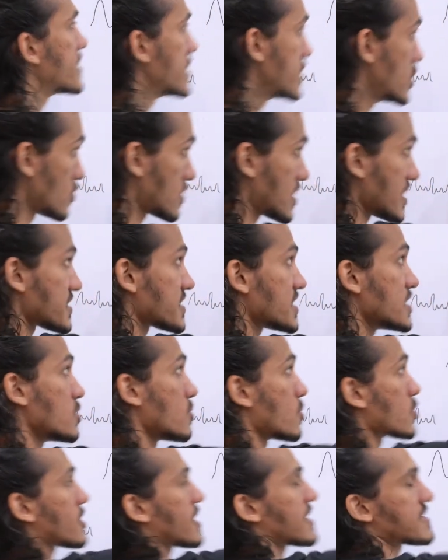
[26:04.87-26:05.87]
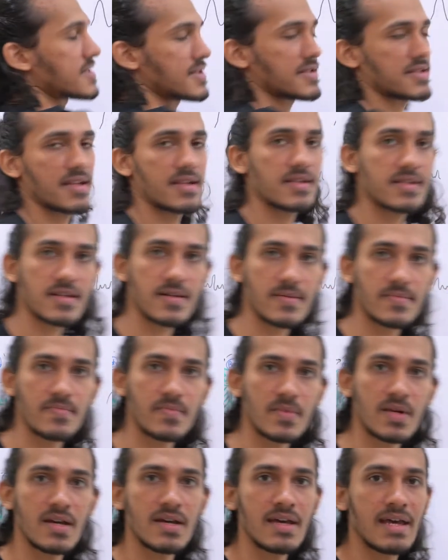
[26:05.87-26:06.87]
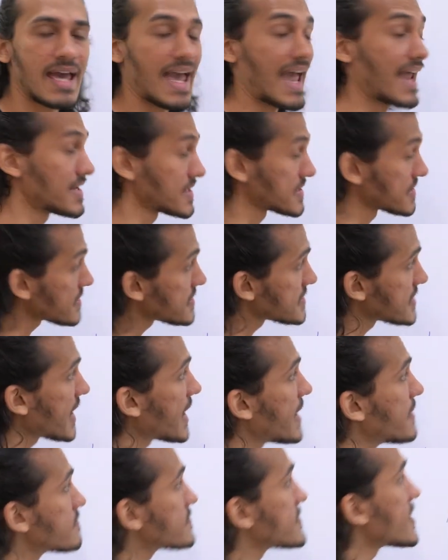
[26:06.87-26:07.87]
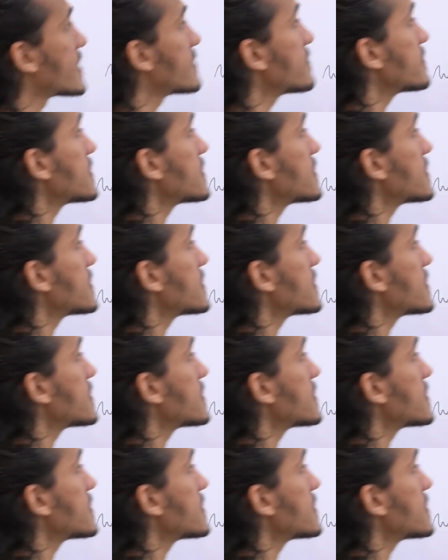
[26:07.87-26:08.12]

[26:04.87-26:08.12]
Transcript: You cut the pneumotaxic center, and at the same time,